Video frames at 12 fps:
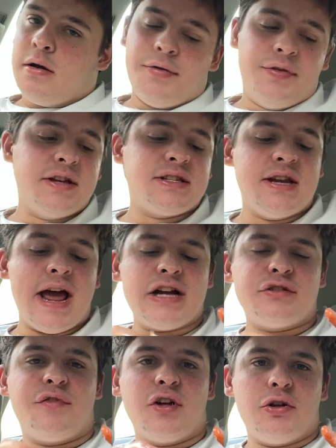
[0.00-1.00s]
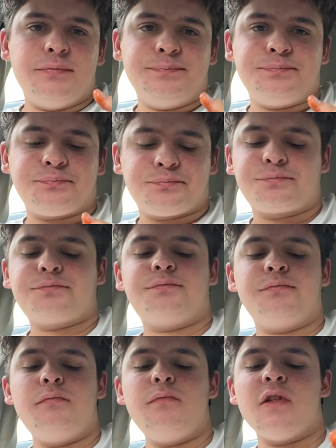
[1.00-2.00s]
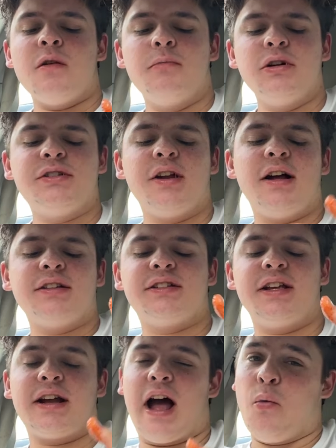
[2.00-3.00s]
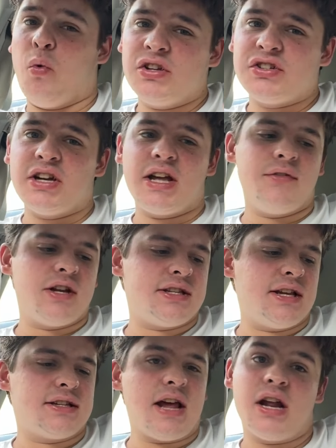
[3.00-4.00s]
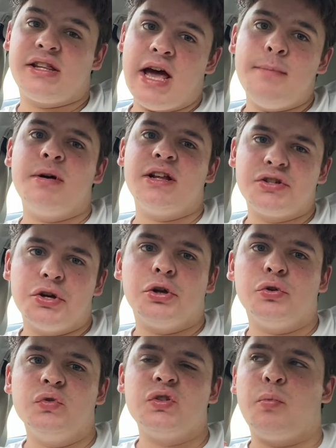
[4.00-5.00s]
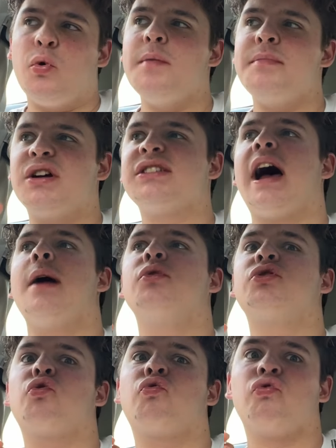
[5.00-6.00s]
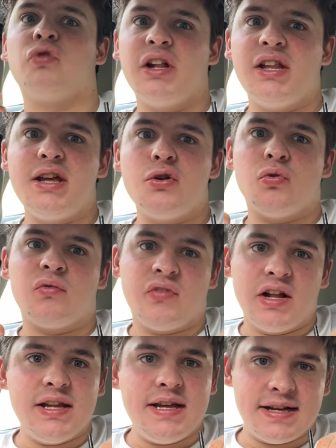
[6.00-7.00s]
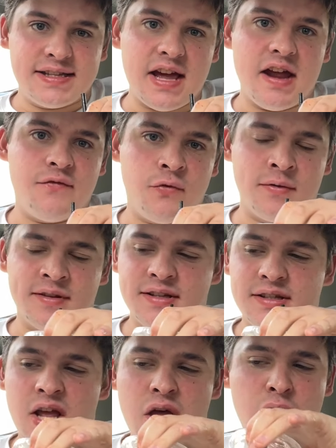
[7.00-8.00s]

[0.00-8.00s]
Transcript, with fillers: This Nashville mozzarella stick, I was going to give it a 6 out of 10, but it's going to lose a point because I was really, really excited for this.